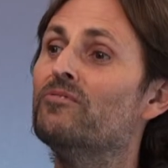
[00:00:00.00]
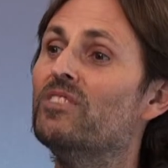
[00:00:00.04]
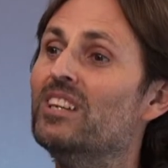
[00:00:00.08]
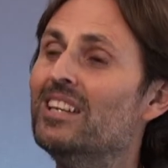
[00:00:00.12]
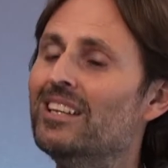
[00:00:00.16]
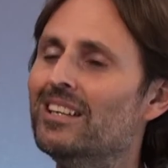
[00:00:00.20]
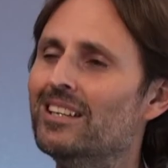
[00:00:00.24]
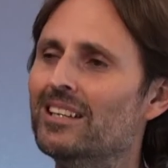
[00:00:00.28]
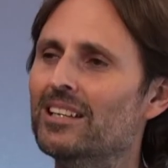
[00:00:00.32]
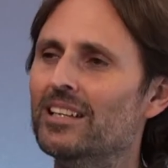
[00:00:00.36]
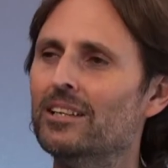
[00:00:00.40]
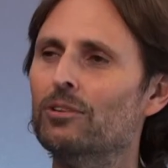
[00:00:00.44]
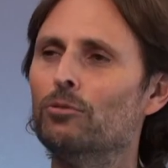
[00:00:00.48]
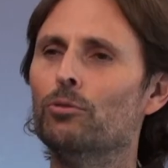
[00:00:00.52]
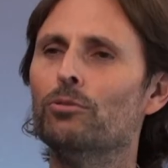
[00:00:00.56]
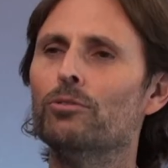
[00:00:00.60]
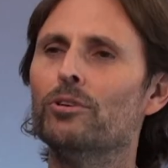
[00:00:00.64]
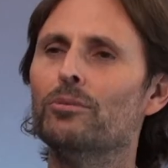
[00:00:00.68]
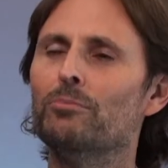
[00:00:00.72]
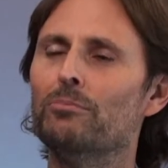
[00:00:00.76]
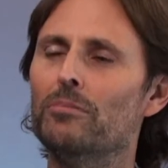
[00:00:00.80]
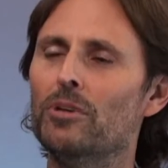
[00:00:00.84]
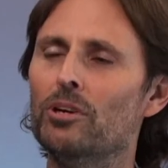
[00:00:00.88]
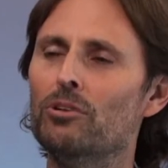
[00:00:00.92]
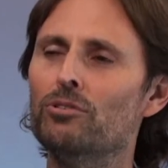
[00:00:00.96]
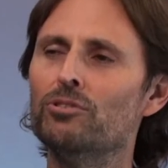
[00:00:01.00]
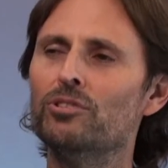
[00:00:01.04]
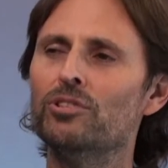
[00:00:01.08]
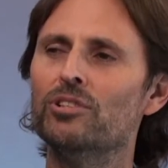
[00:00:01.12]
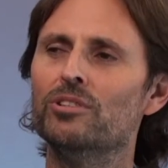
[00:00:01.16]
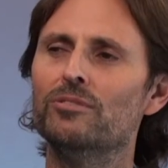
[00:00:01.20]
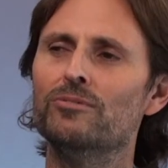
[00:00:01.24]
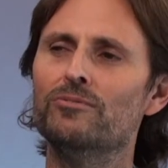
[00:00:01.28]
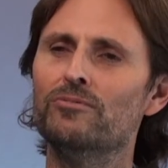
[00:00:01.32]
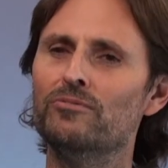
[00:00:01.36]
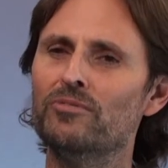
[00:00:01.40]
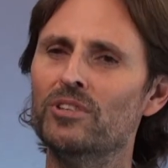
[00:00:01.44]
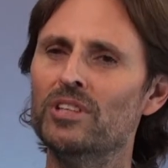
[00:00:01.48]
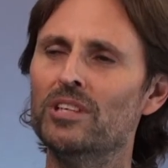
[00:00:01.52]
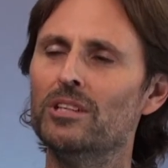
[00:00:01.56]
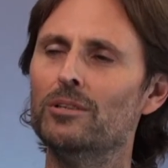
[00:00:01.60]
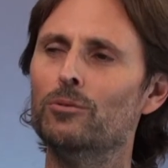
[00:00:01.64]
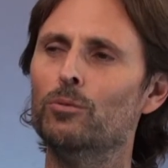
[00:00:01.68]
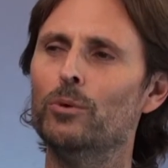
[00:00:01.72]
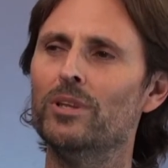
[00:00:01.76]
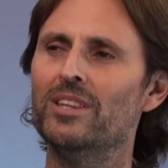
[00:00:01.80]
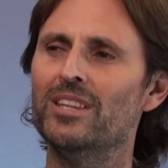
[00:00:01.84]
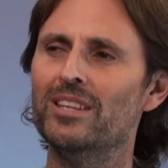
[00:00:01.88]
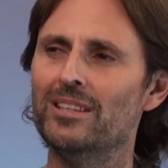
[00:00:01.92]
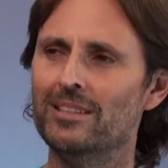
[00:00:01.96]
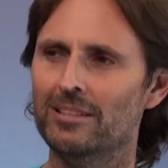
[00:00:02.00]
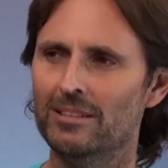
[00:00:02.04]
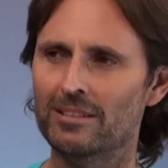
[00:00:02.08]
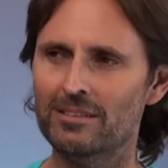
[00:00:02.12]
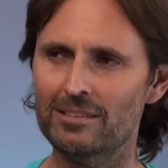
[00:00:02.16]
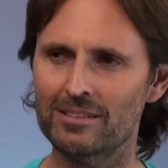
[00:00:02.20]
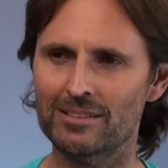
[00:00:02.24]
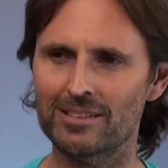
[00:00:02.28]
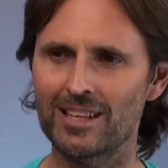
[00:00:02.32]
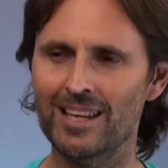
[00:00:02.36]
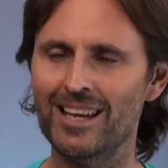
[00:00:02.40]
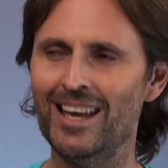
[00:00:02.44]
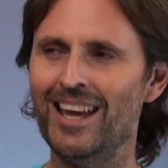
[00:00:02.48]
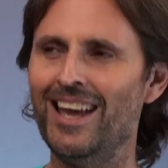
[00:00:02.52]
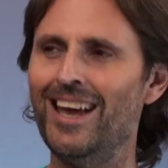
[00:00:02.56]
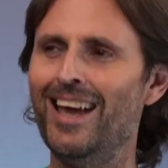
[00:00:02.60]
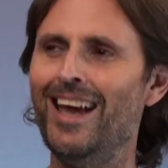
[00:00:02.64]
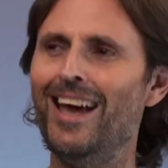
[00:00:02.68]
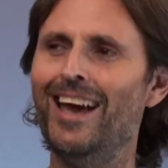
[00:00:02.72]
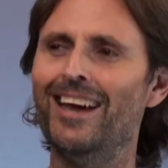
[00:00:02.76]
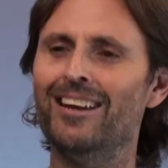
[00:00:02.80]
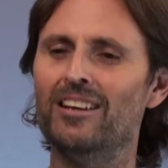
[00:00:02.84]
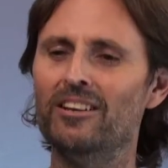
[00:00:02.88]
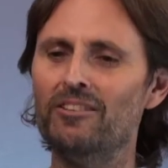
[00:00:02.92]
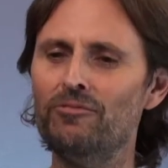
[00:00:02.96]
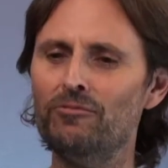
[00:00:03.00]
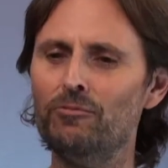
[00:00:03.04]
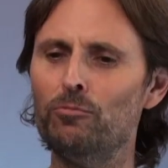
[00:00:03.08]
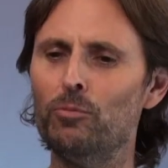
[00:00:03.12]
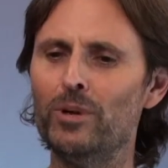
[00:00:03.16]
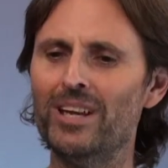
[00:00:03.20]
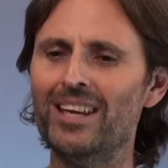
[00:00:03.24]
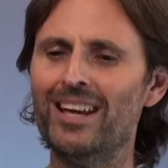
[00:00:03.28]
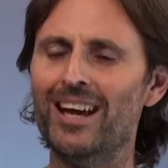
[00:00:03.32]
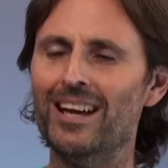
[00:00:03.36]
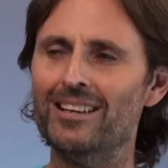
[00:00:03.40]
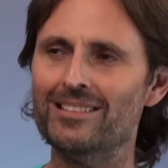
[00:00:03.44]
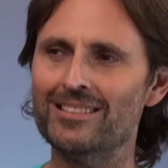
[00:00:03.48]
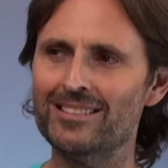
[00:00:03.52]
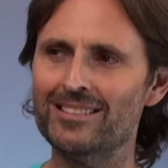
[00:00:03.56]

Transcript: feeling or emotion of fear within us and if we are